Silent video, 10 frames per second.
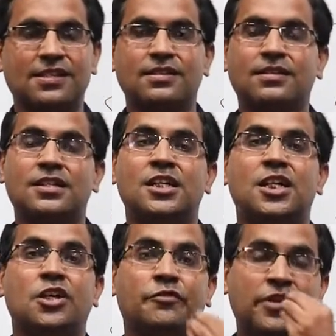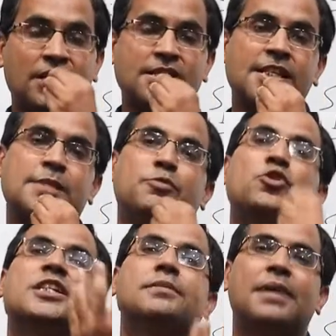The words
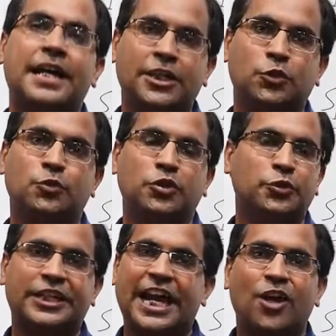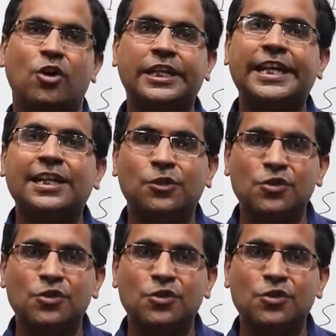spoken by you, you cannot take